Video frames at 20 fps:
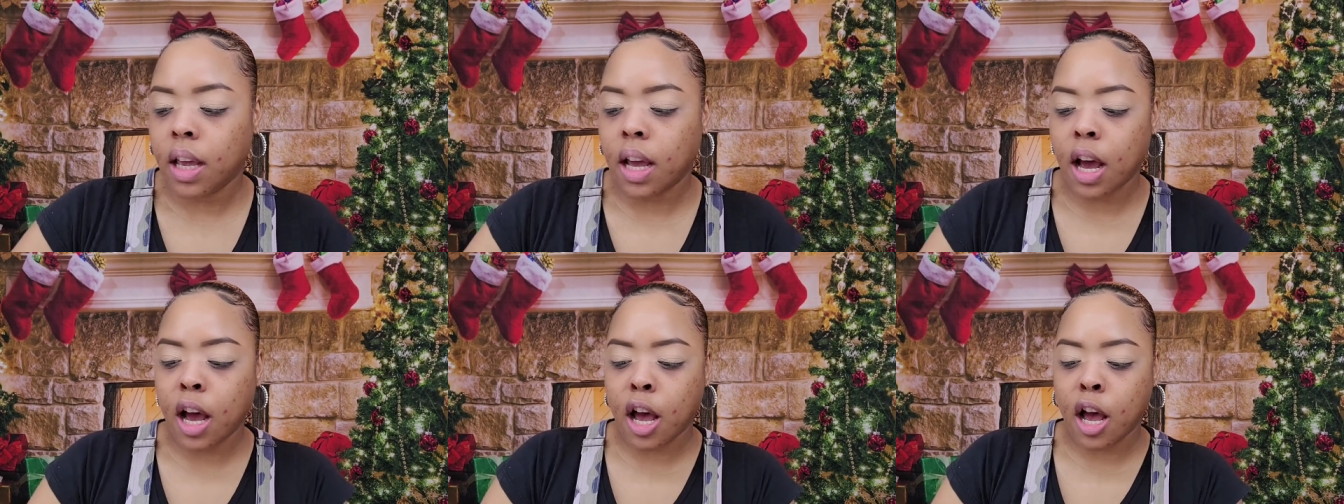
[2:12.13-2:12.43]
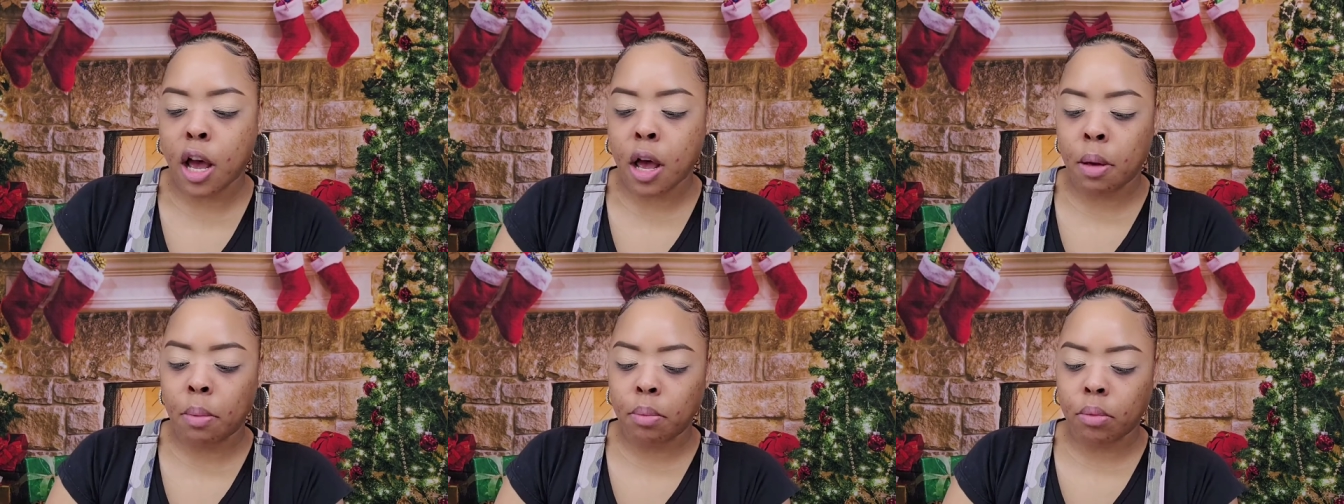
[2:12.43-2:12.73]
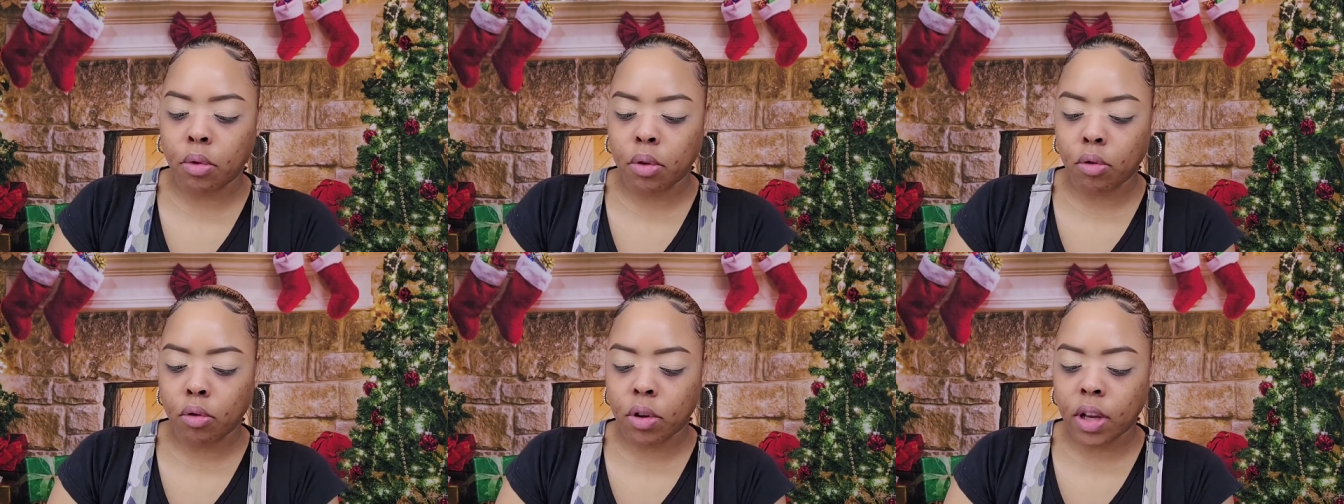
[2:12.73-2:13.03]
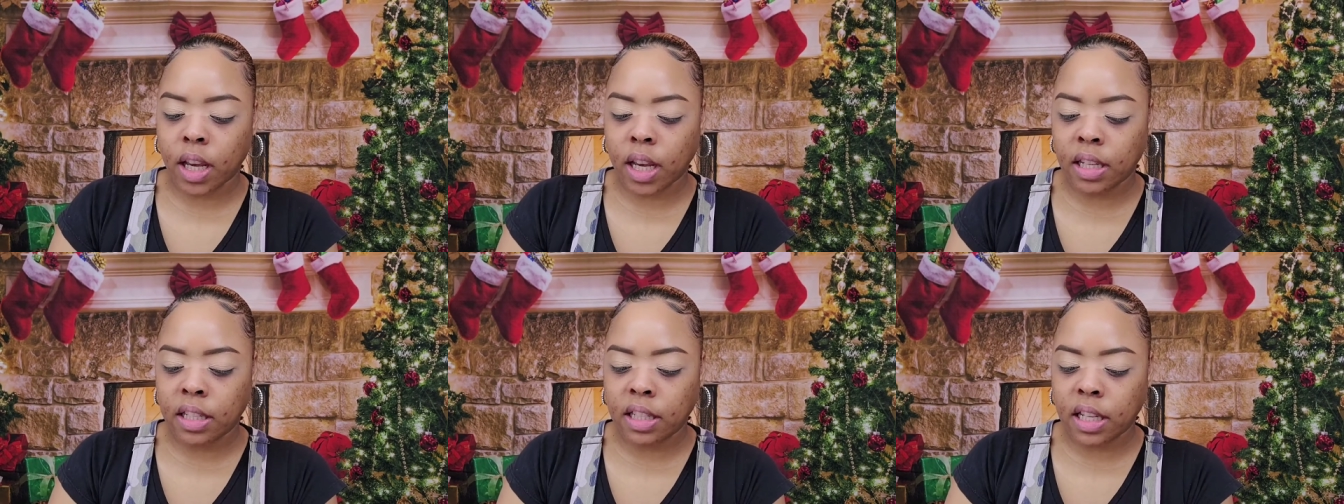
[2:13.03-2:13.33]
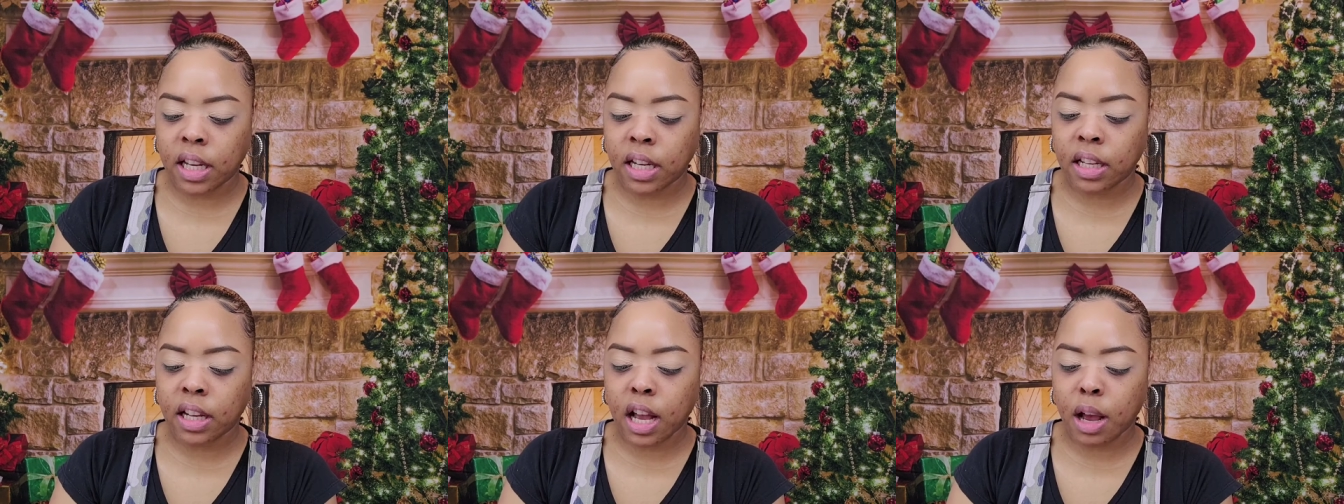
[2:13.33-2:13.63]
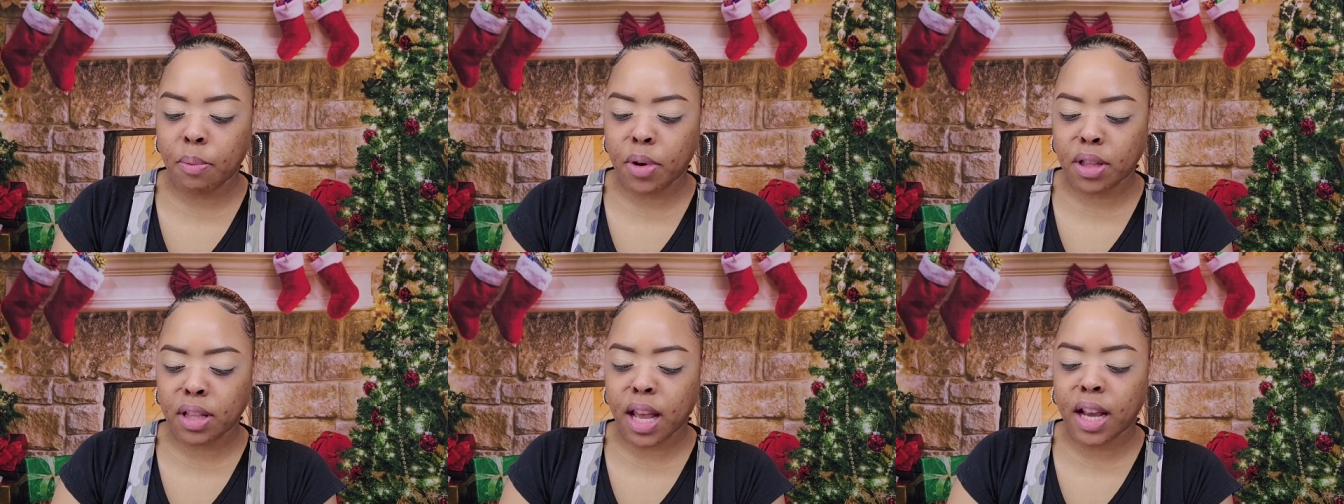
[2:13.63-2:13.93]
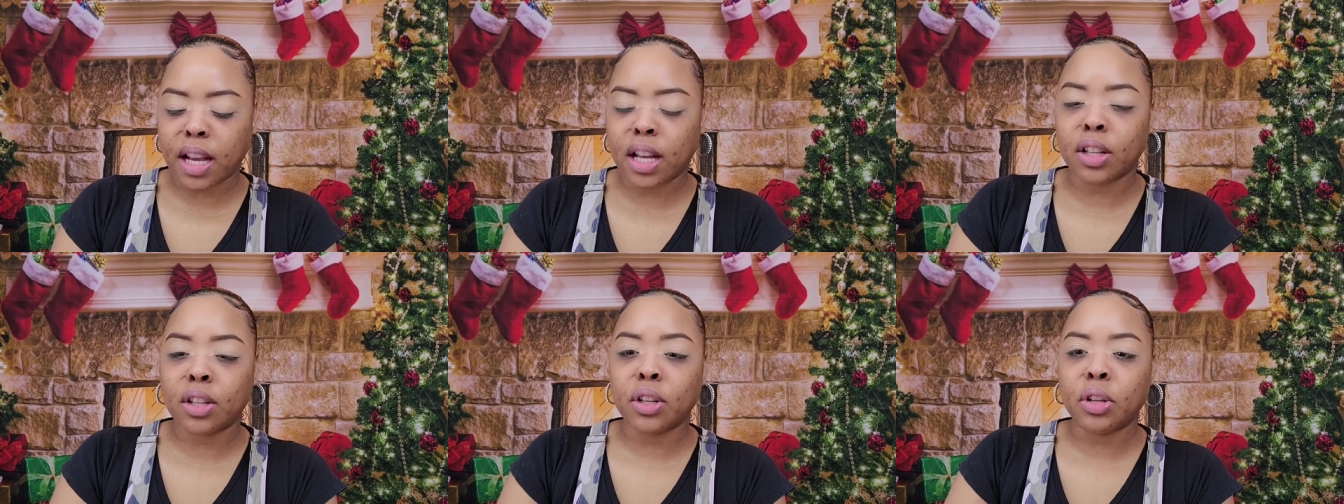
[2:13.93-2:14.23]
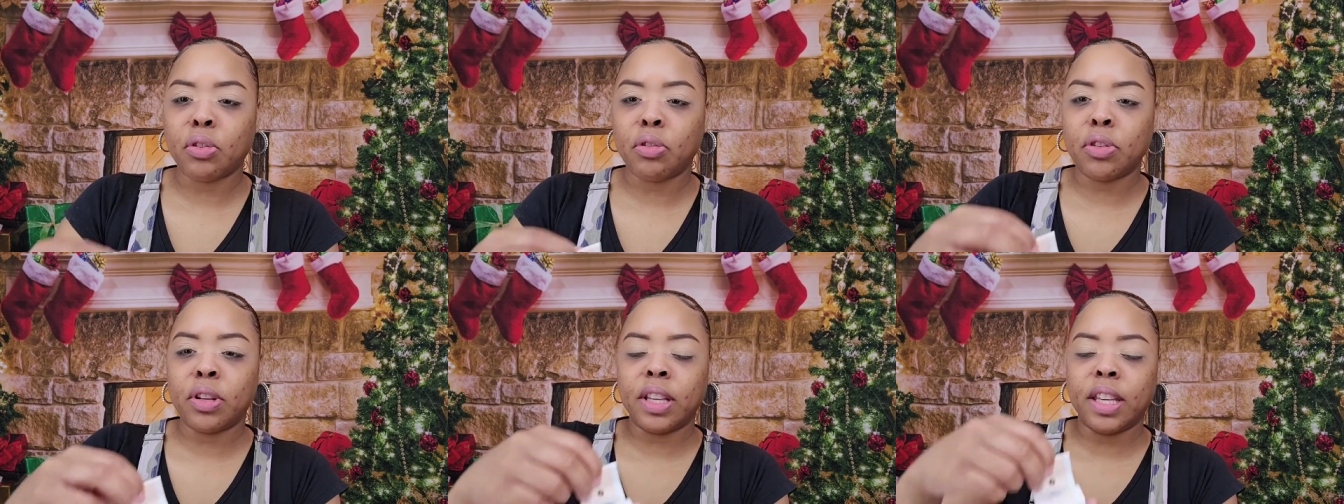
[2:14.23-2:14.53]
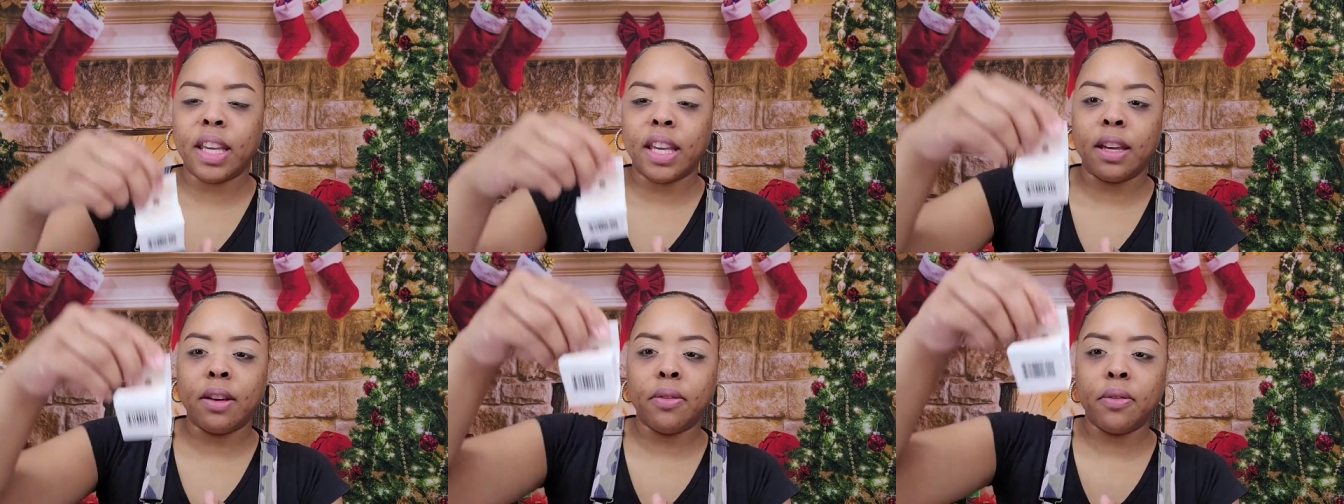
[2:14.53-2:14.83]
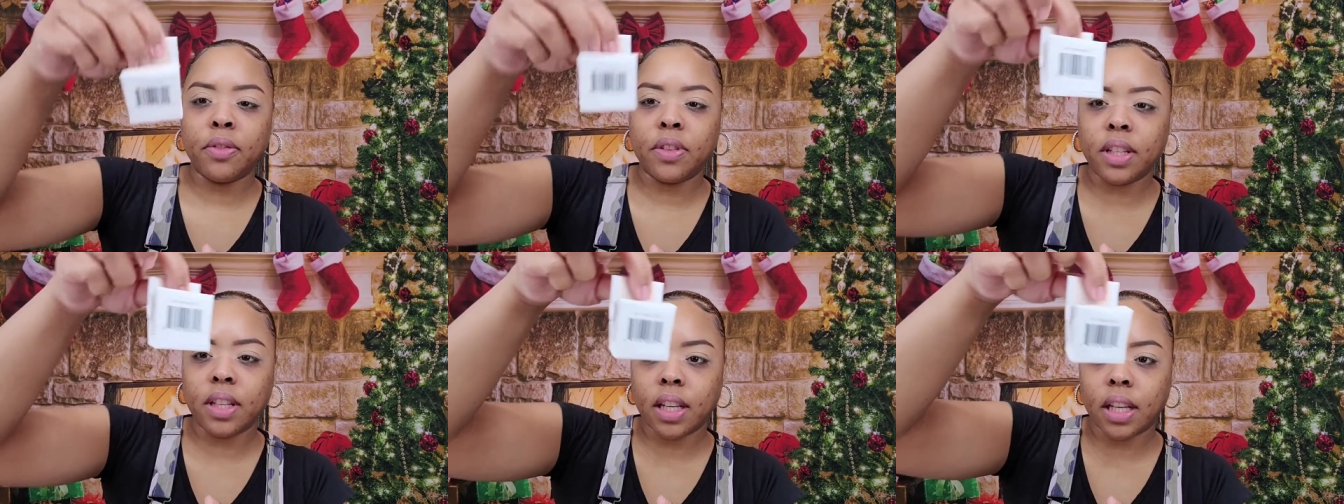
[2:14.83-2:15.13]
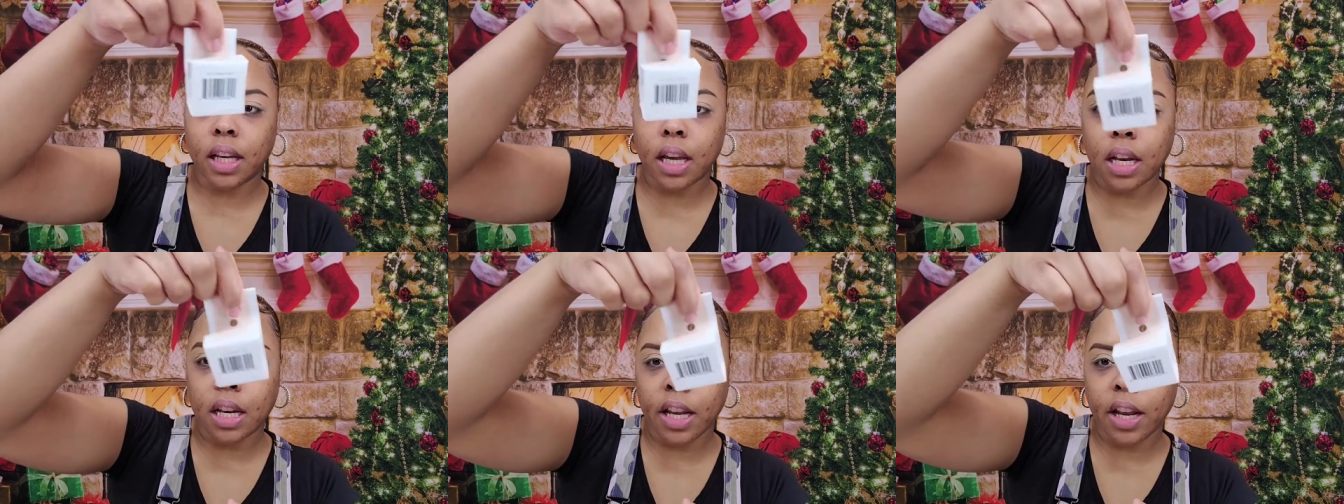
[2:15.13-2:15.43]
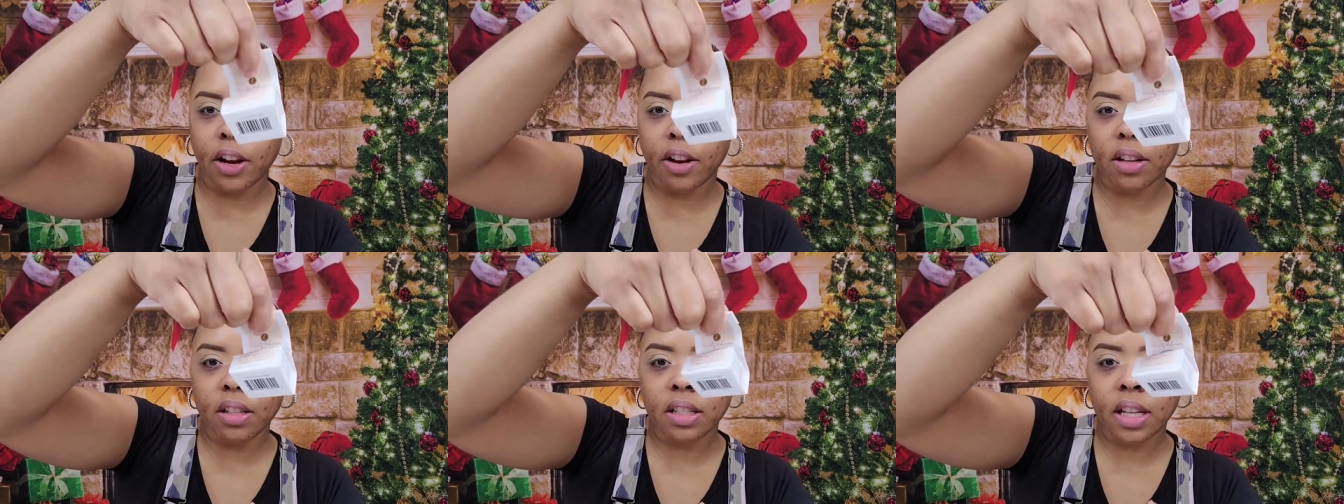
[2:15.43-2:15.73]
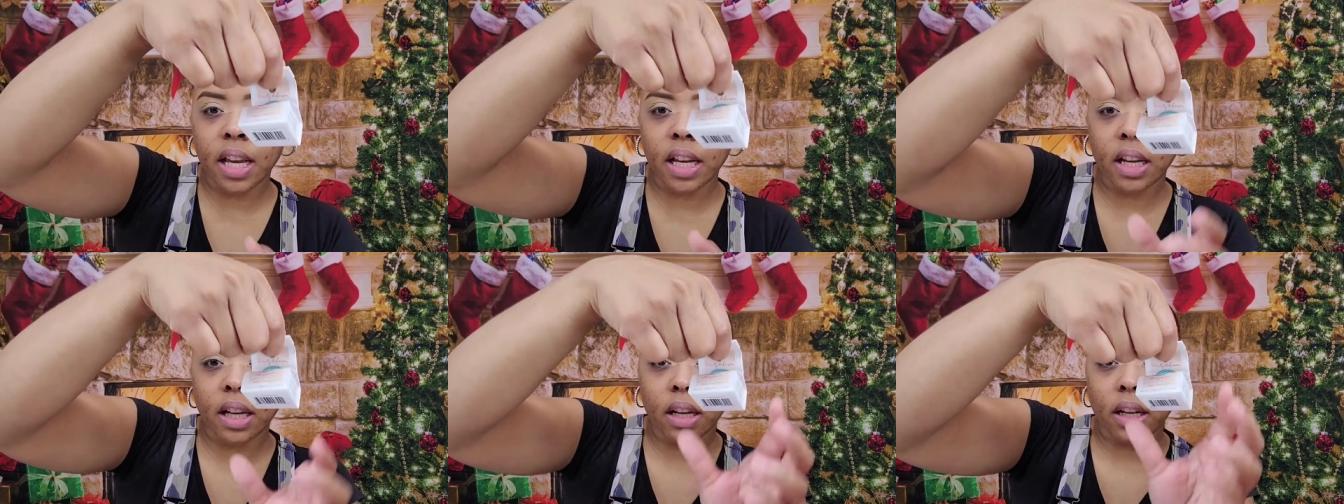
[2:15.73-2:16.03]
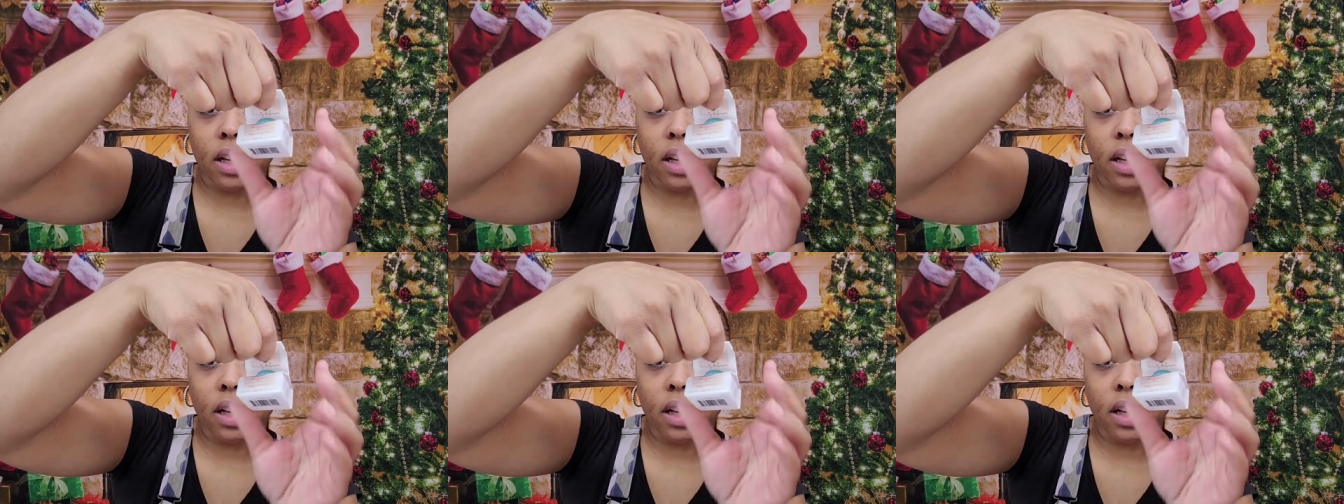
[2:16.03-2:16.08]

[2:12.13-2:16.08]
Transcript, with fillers: Um, it did come with like a little gift and here's like